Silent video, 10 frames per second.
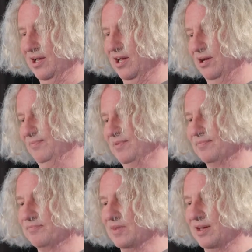Oh,
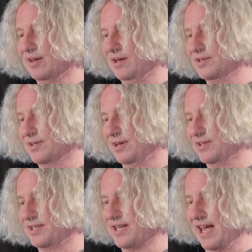here's the, here's
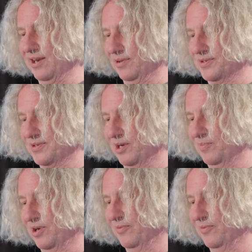the tiny little summary.